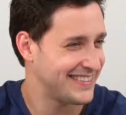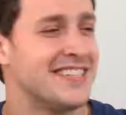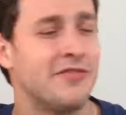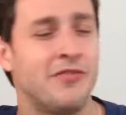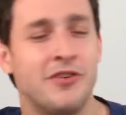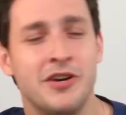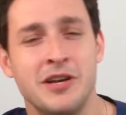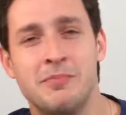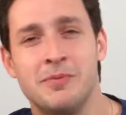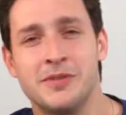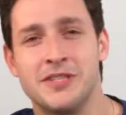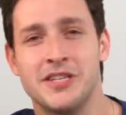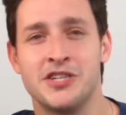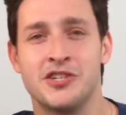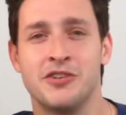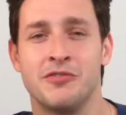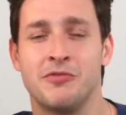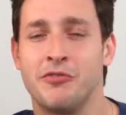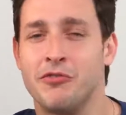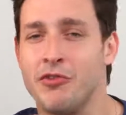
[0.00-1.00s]
It's a funny
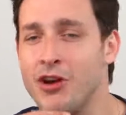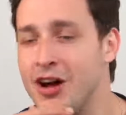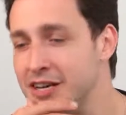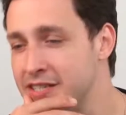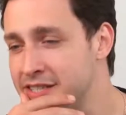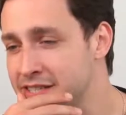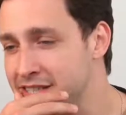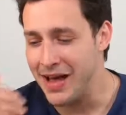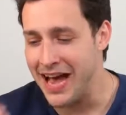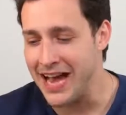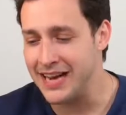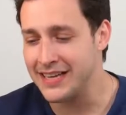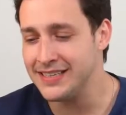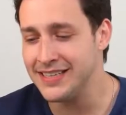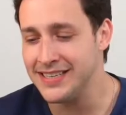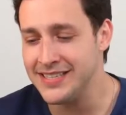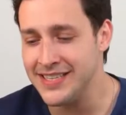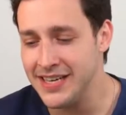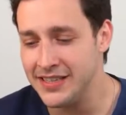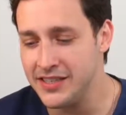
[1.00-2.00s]
position for us. Back in
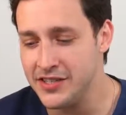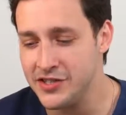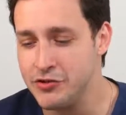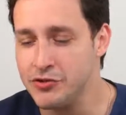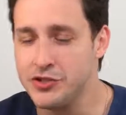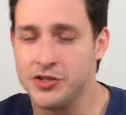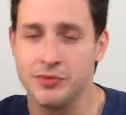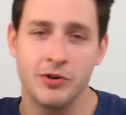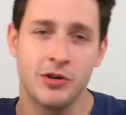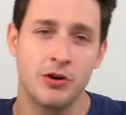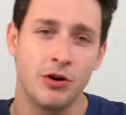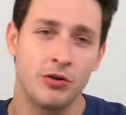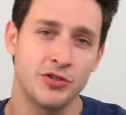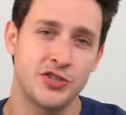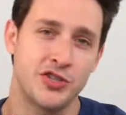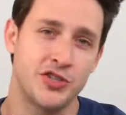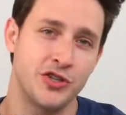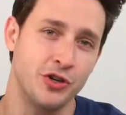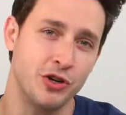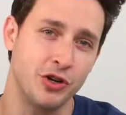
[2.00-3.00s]
the day, these used to be
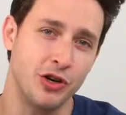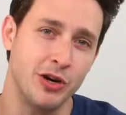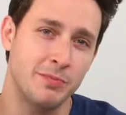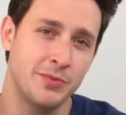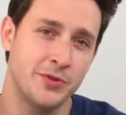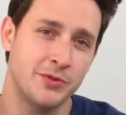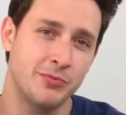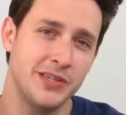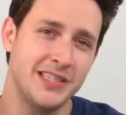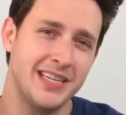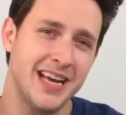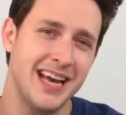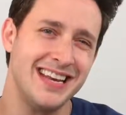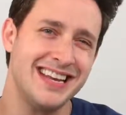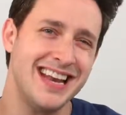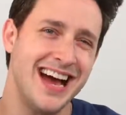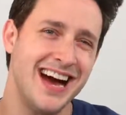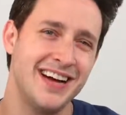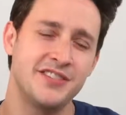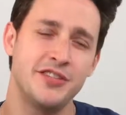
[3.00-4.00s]
called stirrups. We
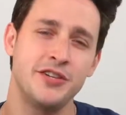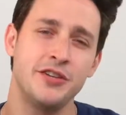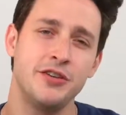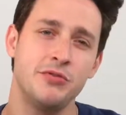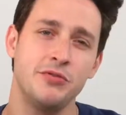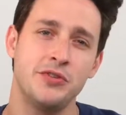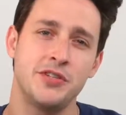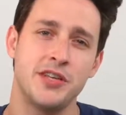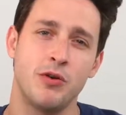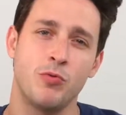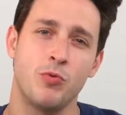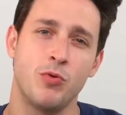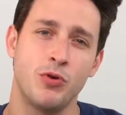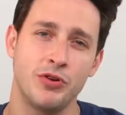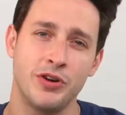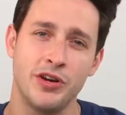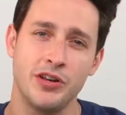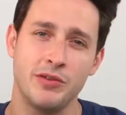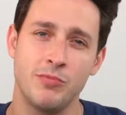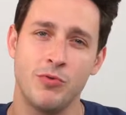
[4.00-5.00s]
tend not to use that
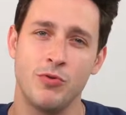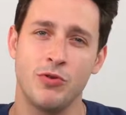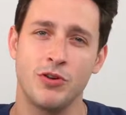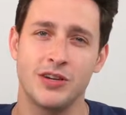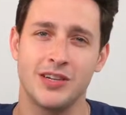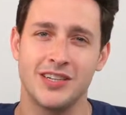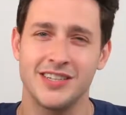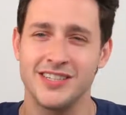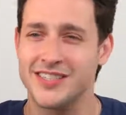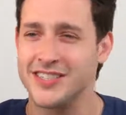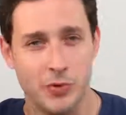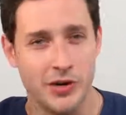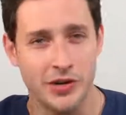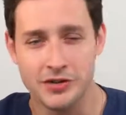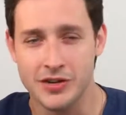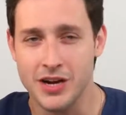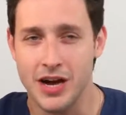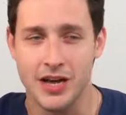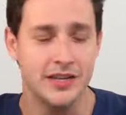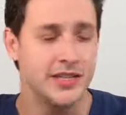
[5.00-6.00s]
word anymore because
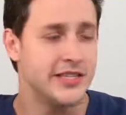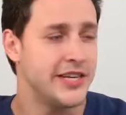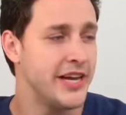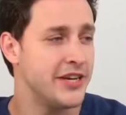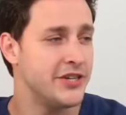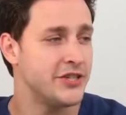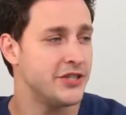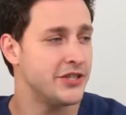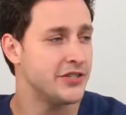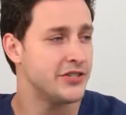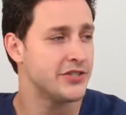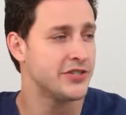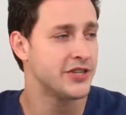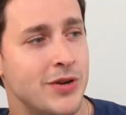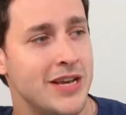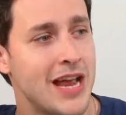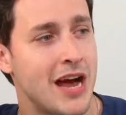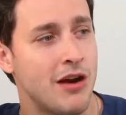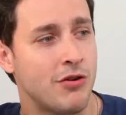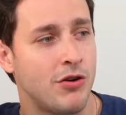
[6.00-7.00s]
weird connotations.
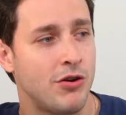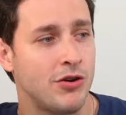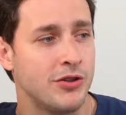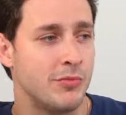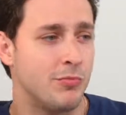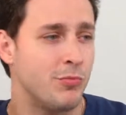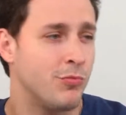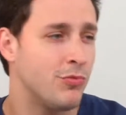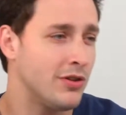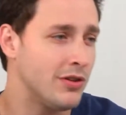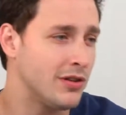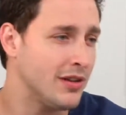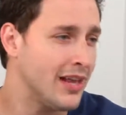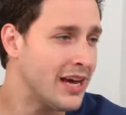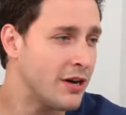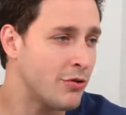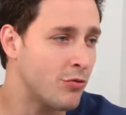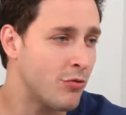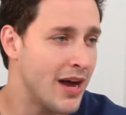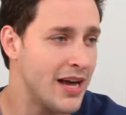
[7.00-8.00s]
We now call them
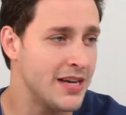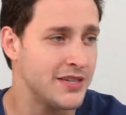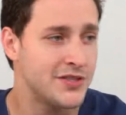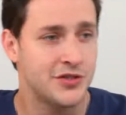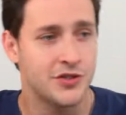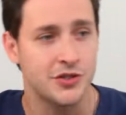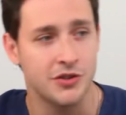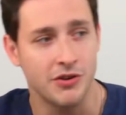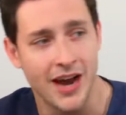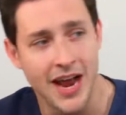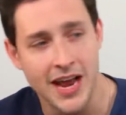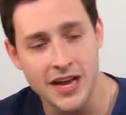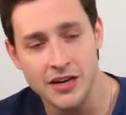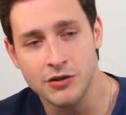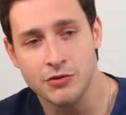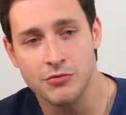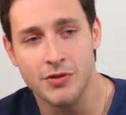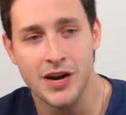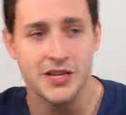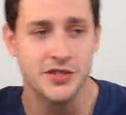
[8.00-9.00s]
leg rests or
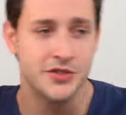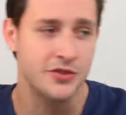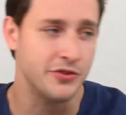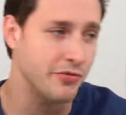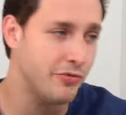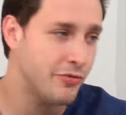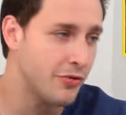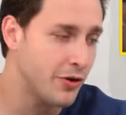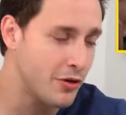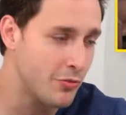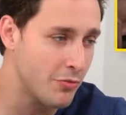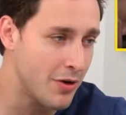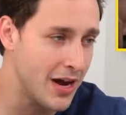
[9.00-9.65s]
ankle rests or foot